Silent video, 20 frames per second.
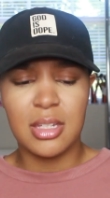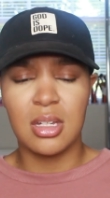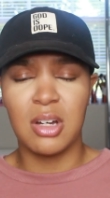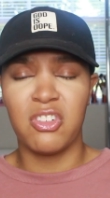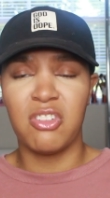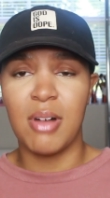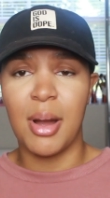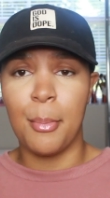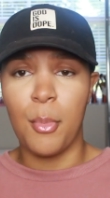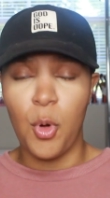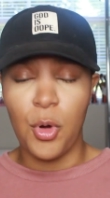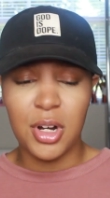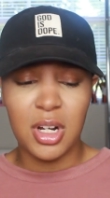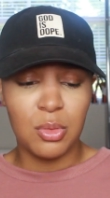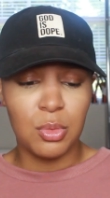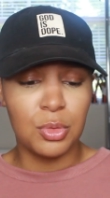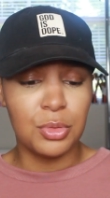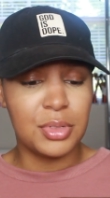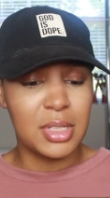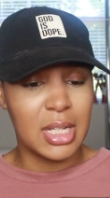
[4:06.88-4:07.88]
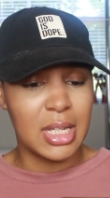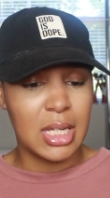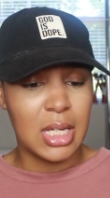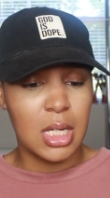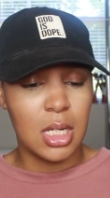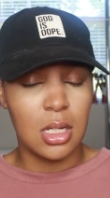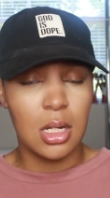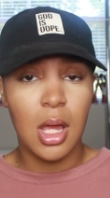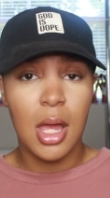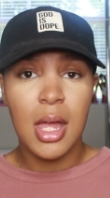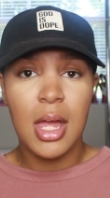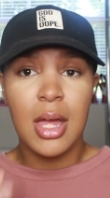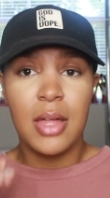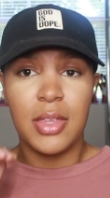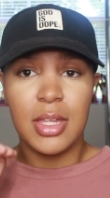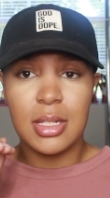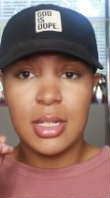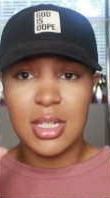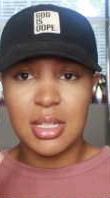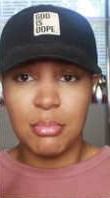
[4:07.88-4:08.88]
And so for my morning routine,
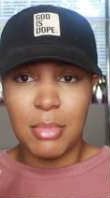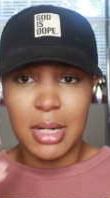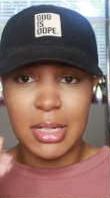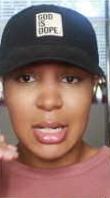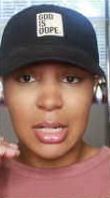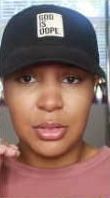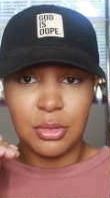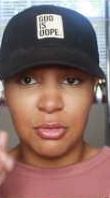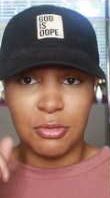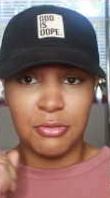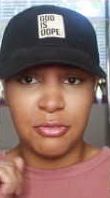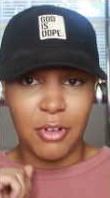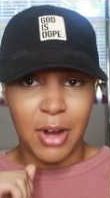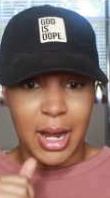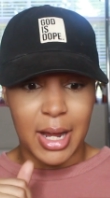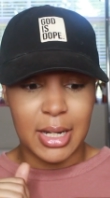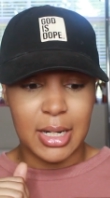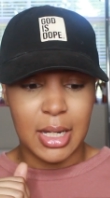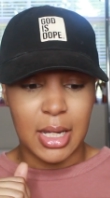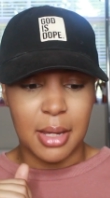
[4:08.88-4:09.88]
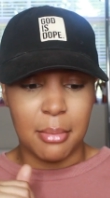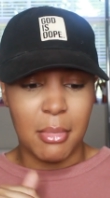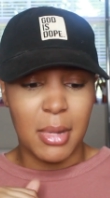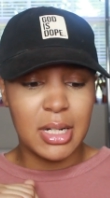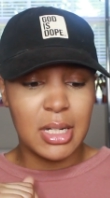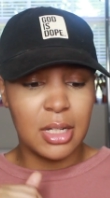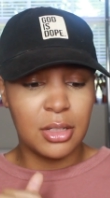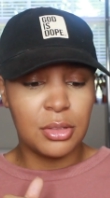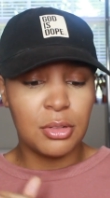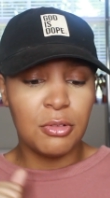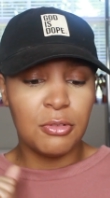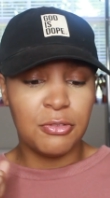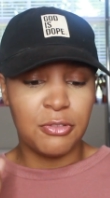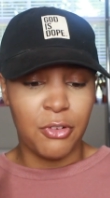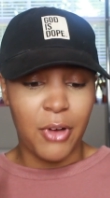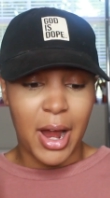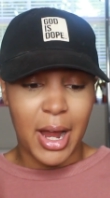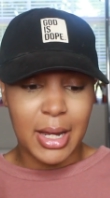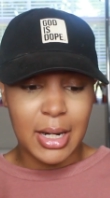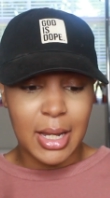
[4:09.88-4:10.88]
this is Monday through Friday. Monday through
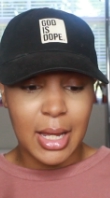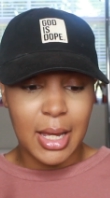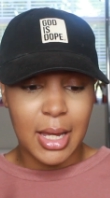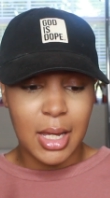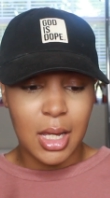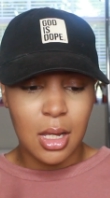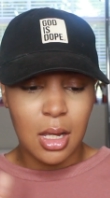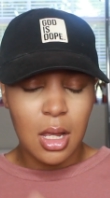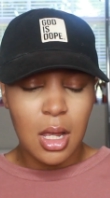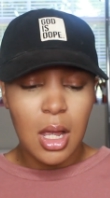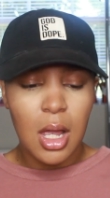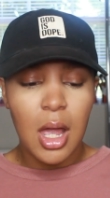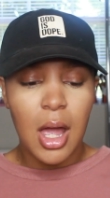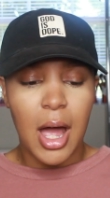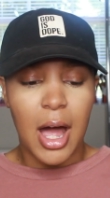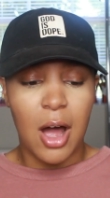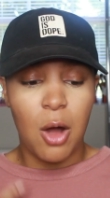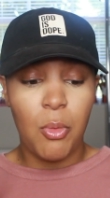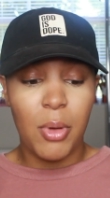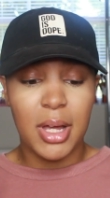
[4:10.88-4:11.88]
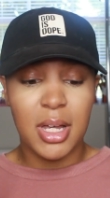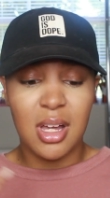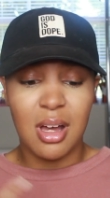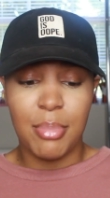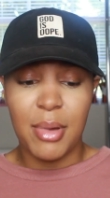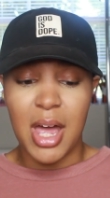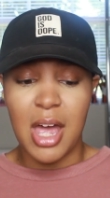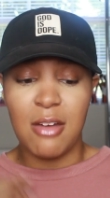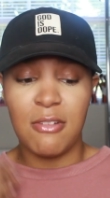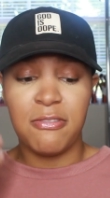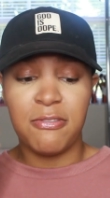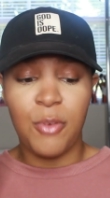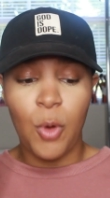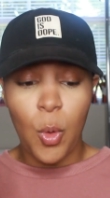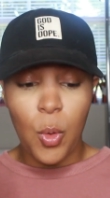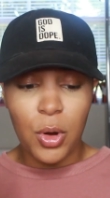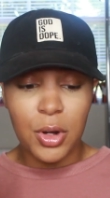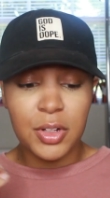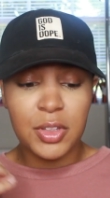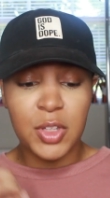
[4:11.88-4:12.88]
Friday, I wake up at
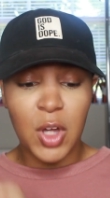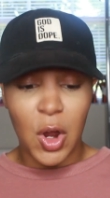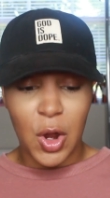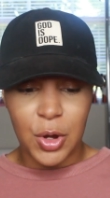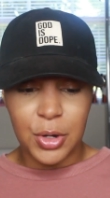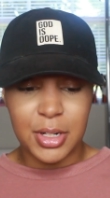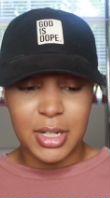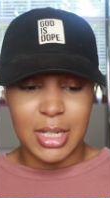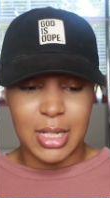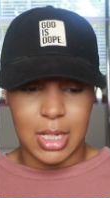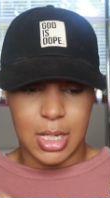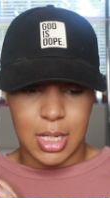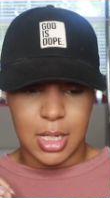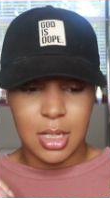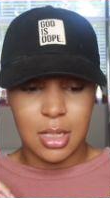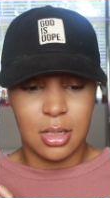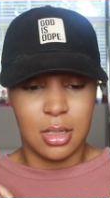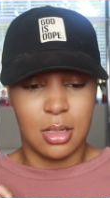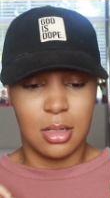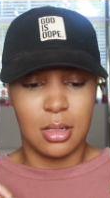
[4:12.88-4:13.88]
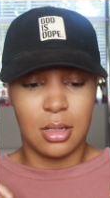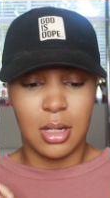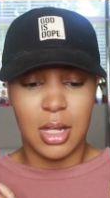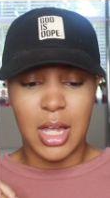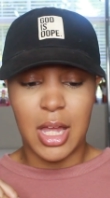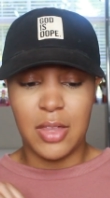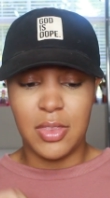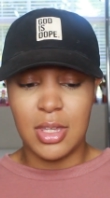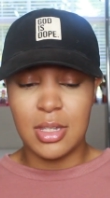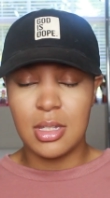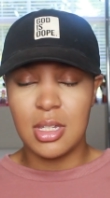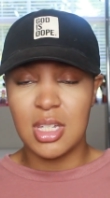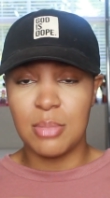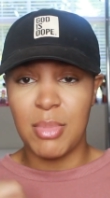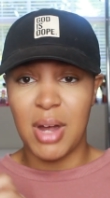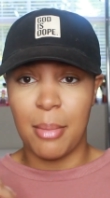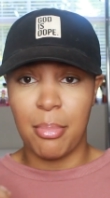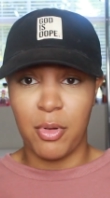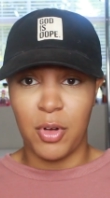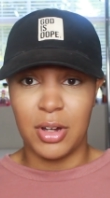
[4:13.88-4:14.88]
4.30 and this is
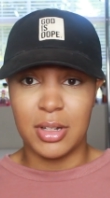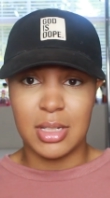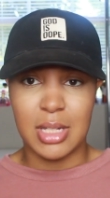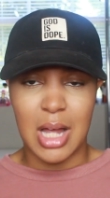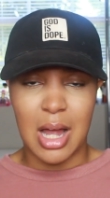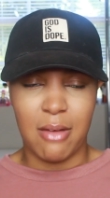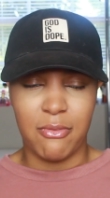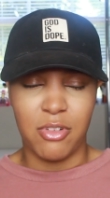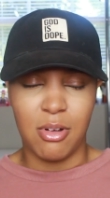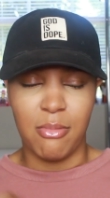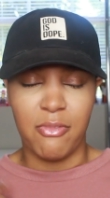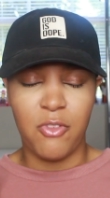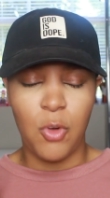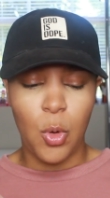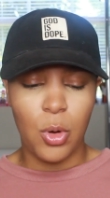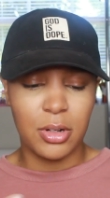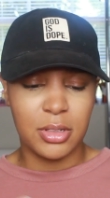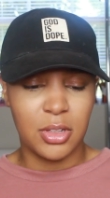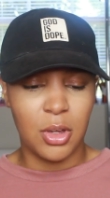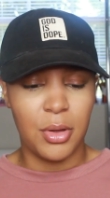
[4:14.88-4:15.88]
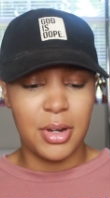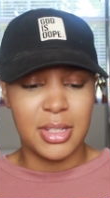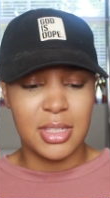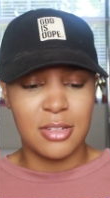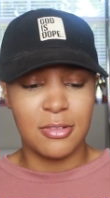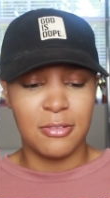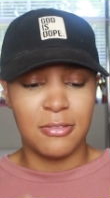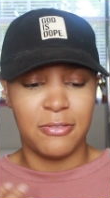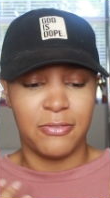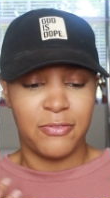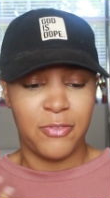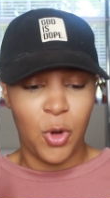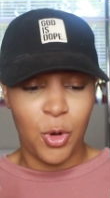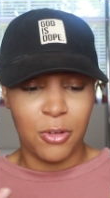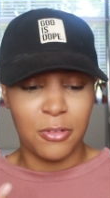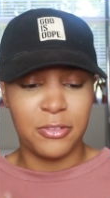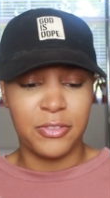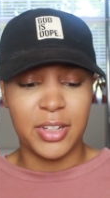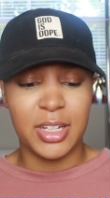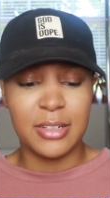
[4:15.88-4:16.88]
my prayer time from 4.30 to
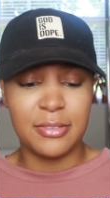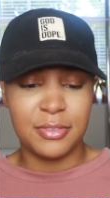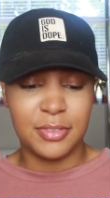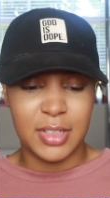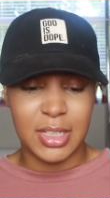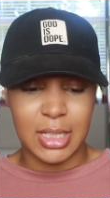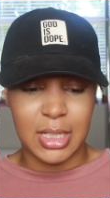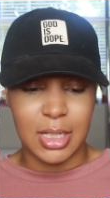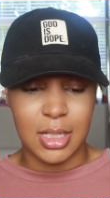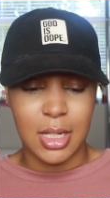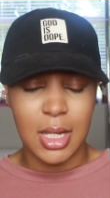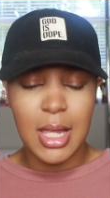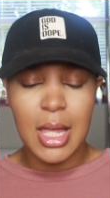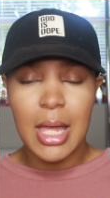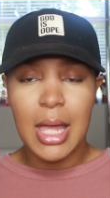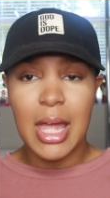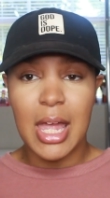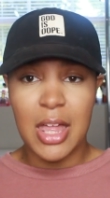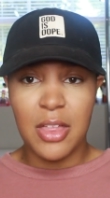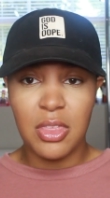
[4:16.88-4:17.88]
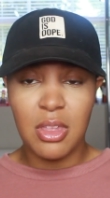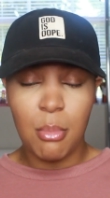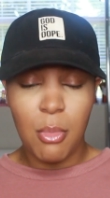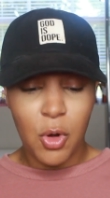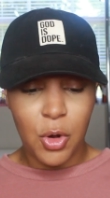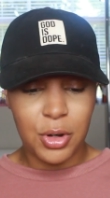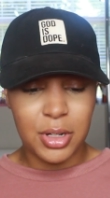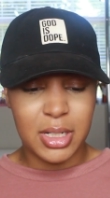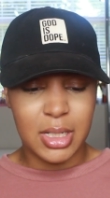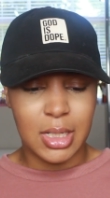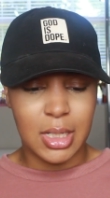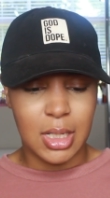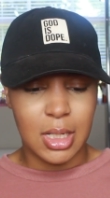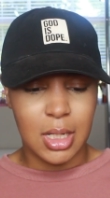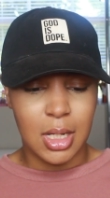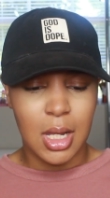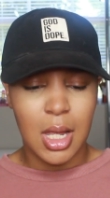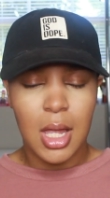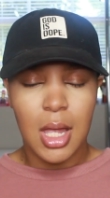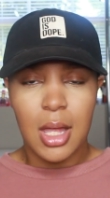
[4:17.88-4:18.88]
4.50 in the
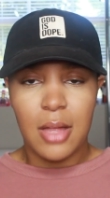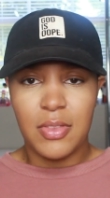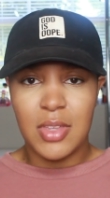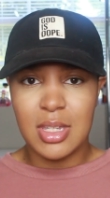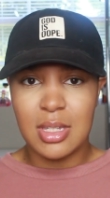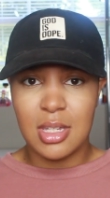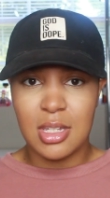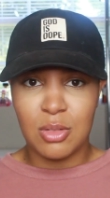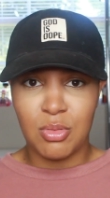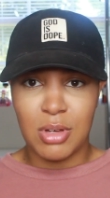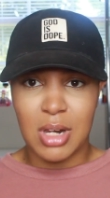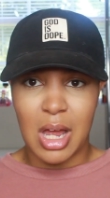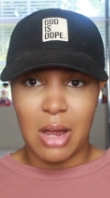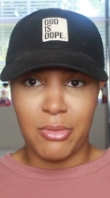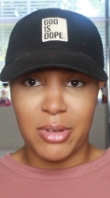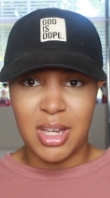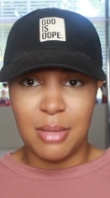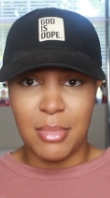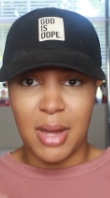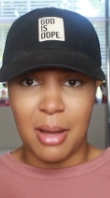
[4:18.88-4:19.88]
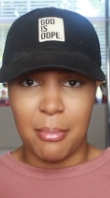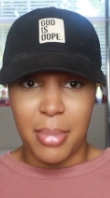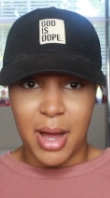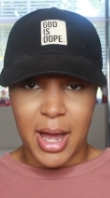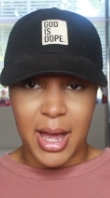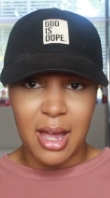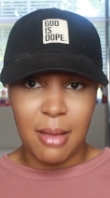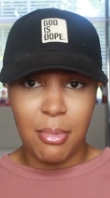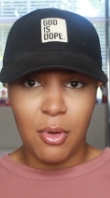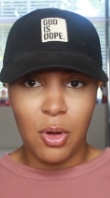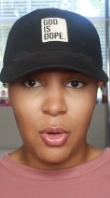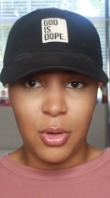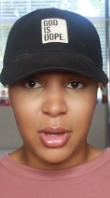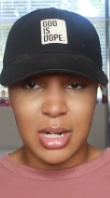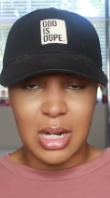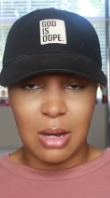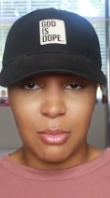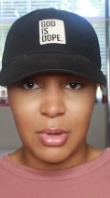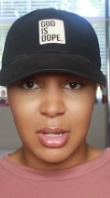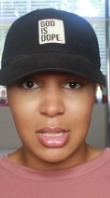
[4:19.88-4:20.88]
morning this is when i read my bible
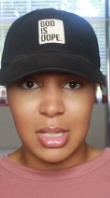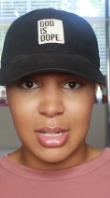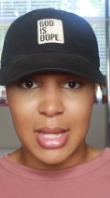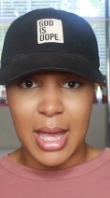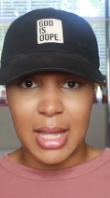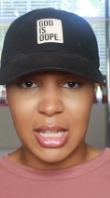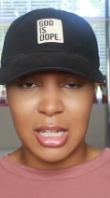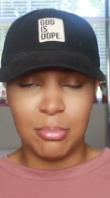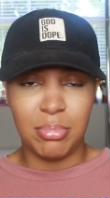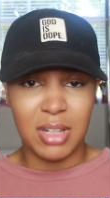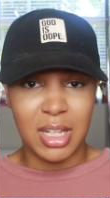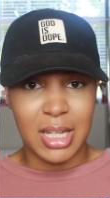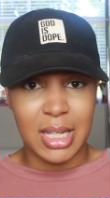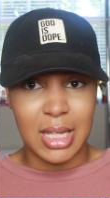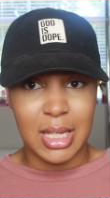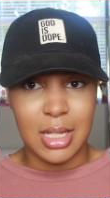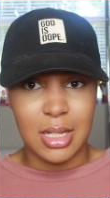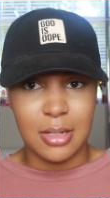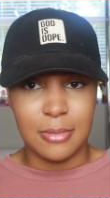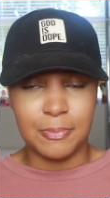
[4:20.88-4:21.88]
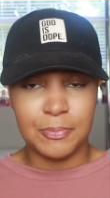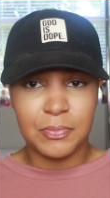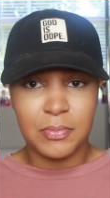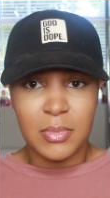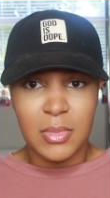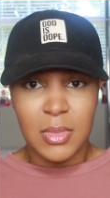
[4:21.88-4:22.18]
and i read the daily plan